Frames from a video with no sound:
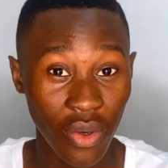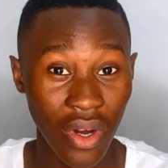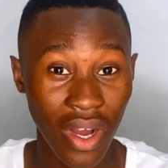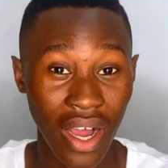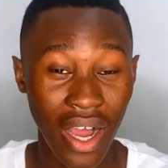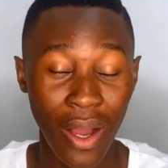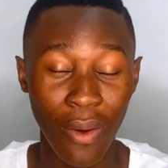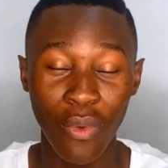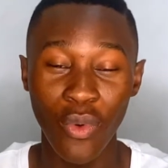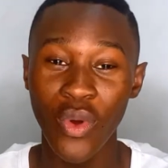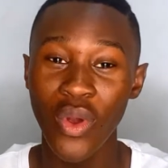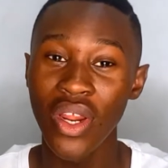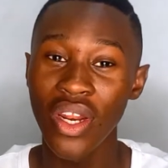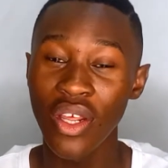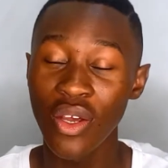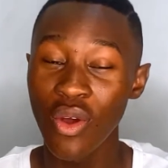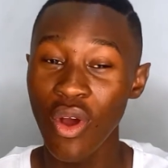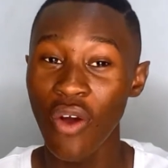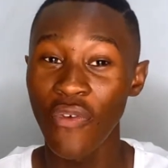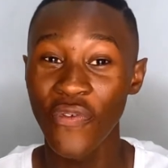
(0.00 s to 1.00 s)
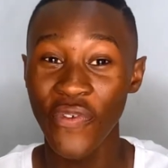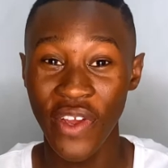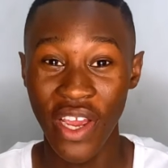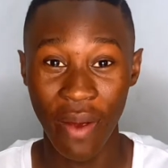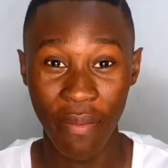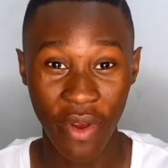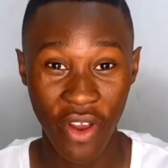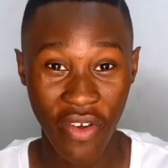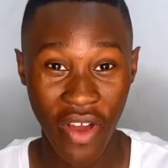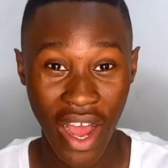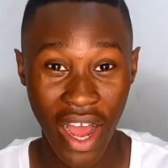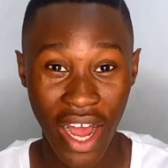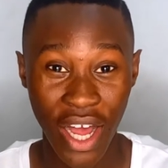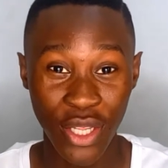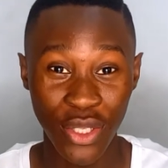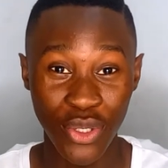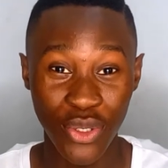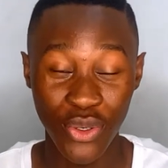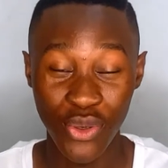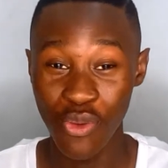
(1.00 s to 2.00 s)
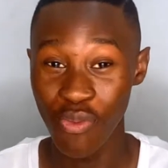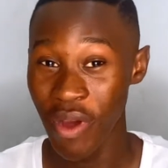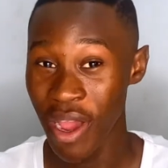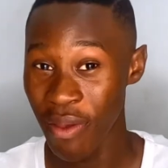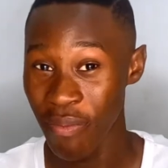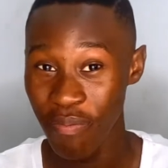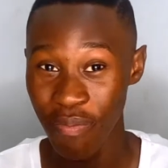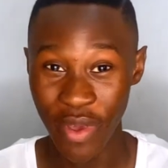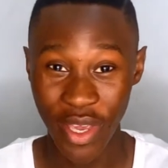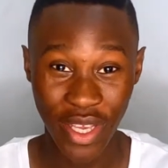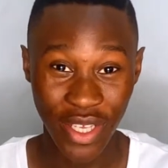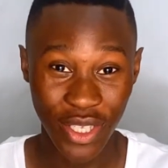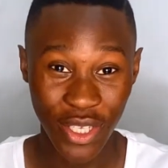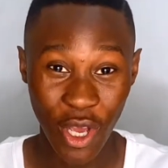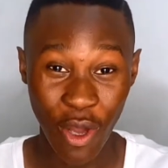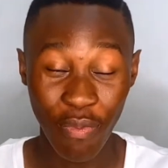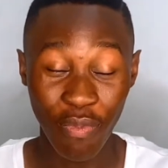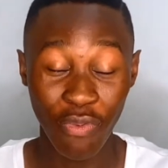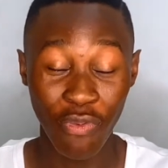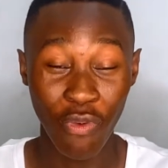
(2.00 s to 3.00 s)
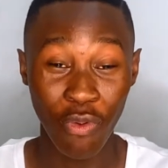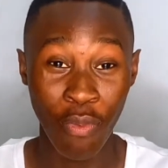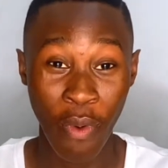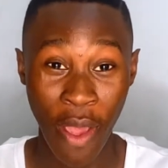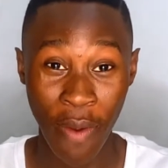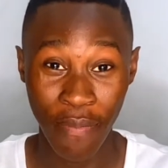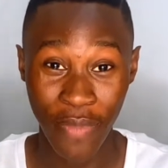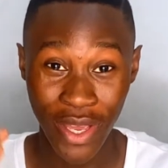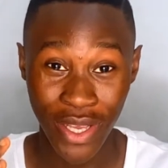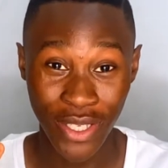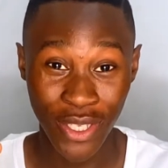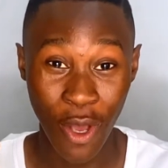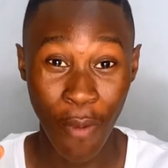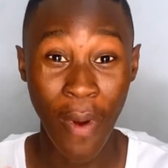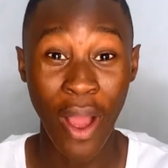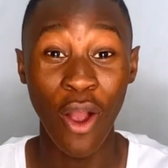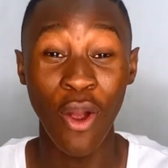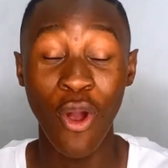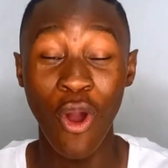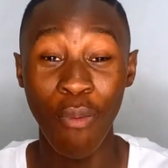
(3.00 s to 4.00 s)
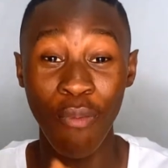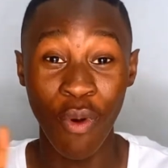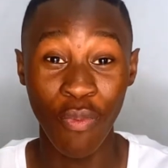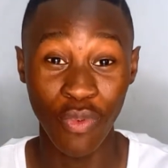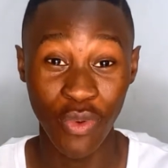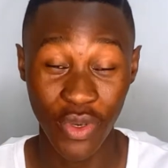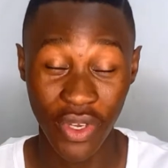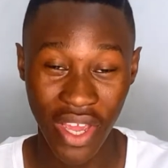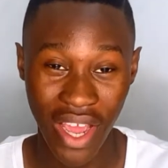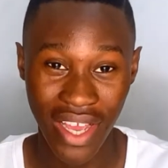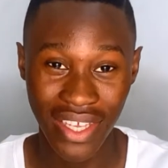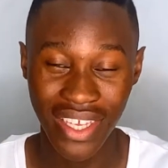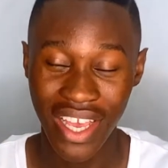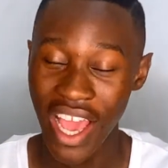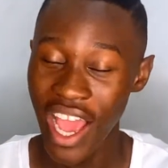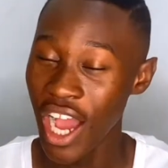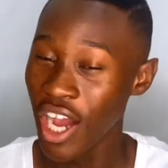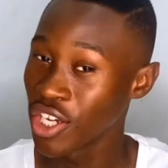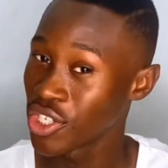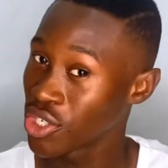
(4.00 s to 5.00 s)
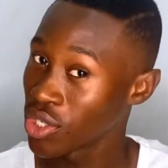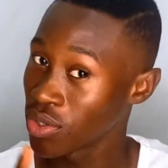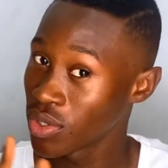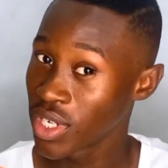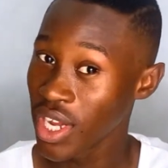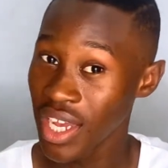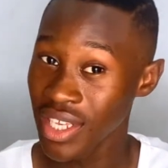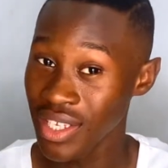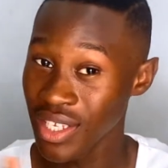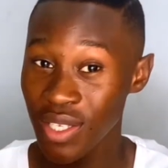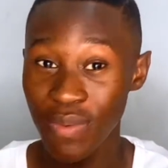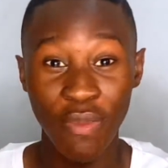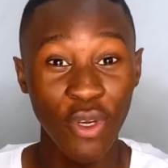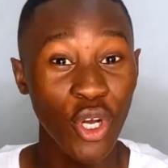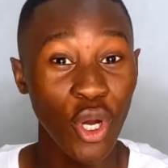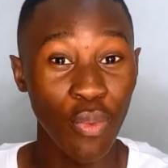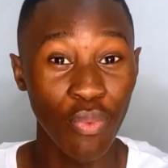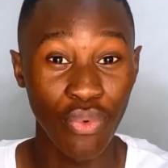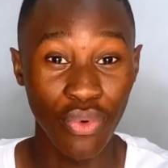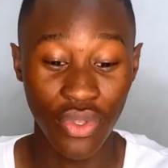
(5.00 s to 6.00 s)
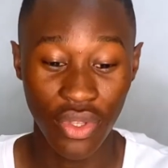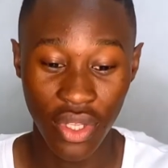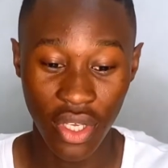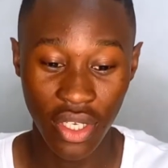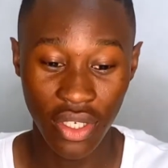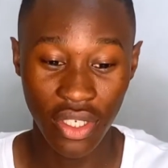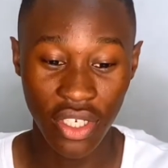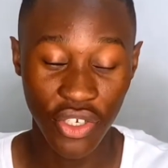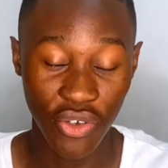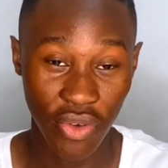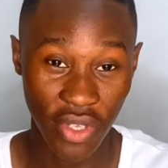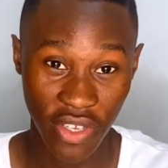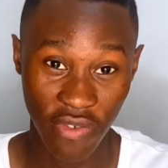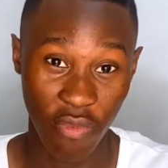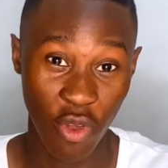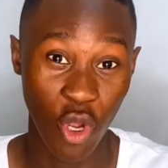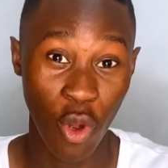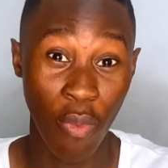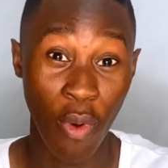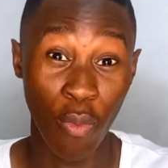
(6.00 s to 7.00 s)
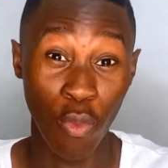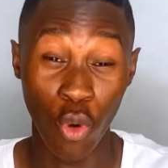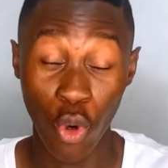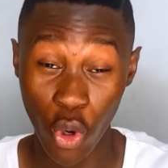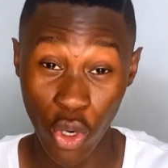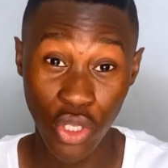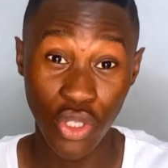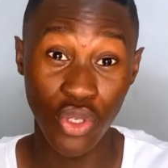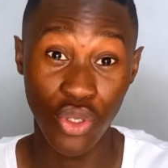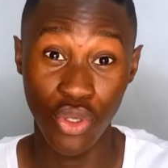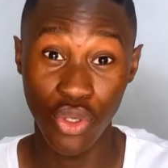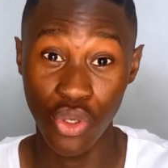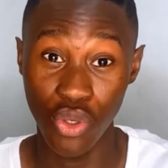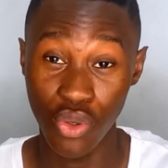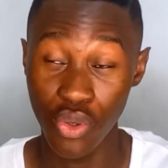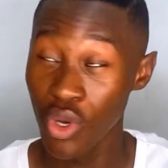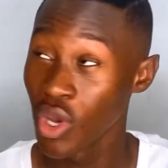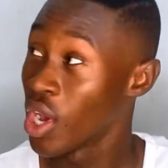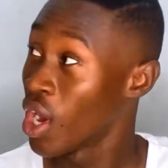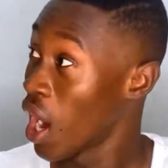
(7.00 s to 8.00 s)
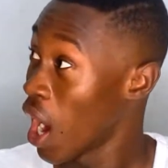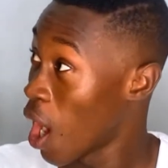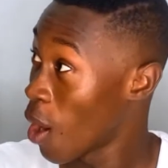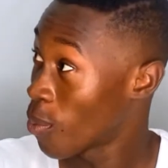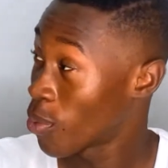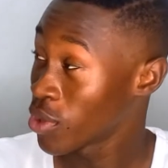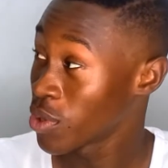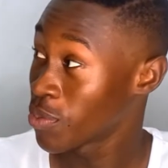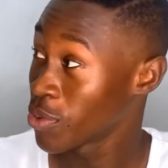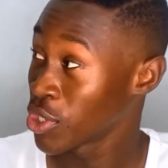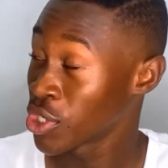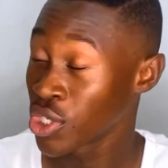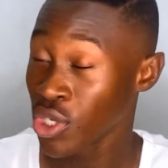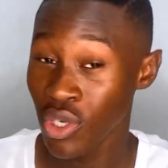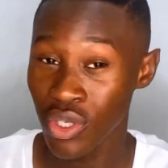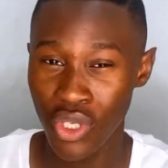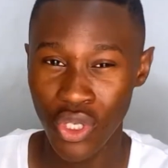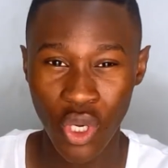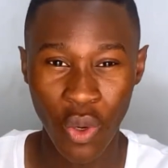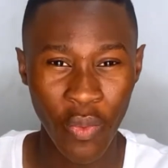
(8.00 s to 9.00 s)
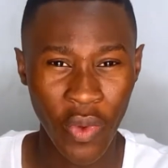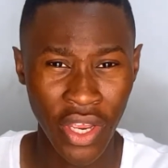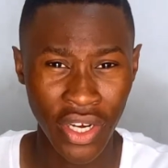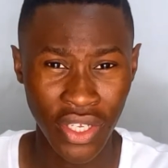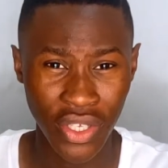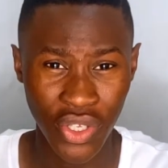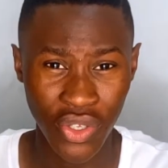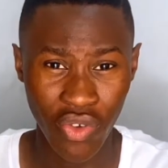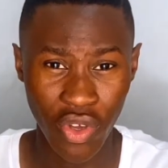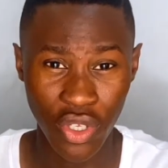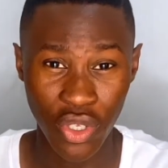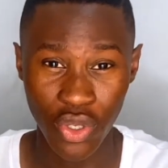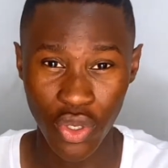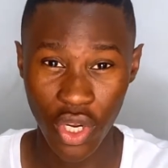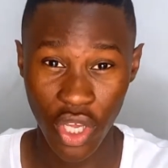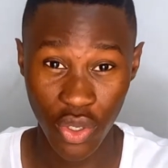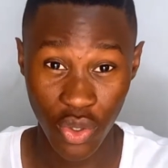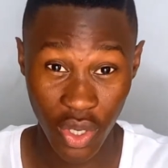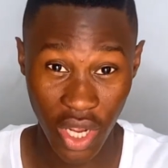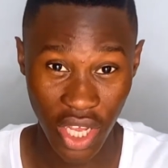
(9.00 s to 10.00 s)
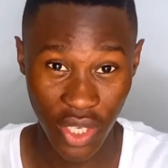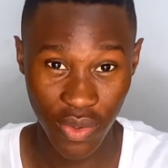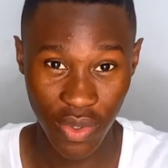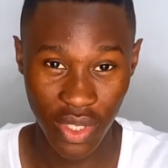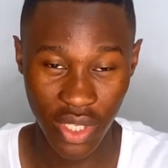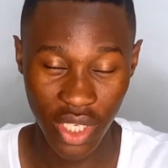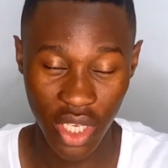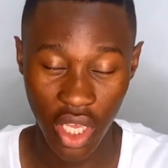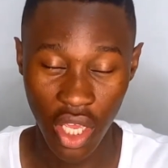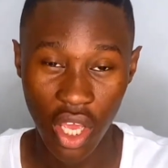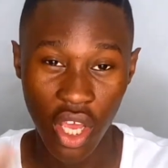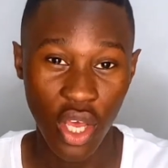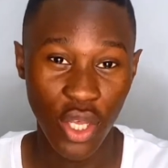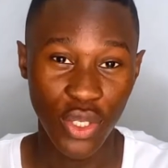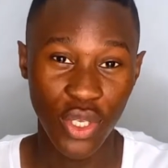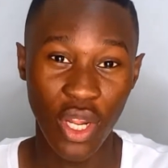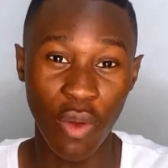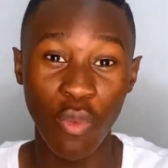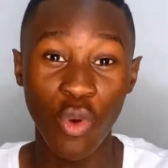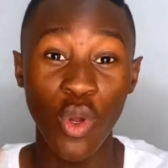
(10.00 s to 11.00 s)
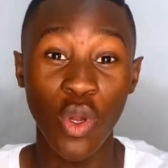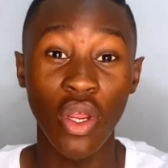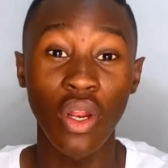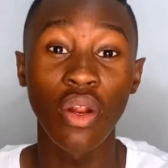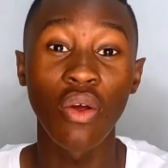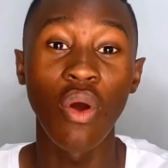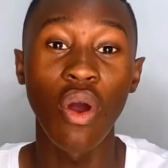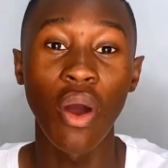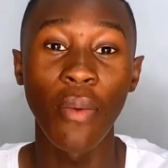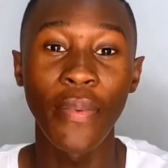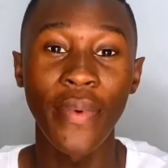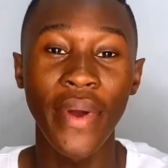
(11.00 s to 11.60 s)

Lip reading: I'll quickly go off camera and do my base up, put my base up, and come up with you guys and show you guys this makeup routine, the creative makeup I'm going to do. I'll put a picture somewhere in the screen so that you guys will see. So let me quickly go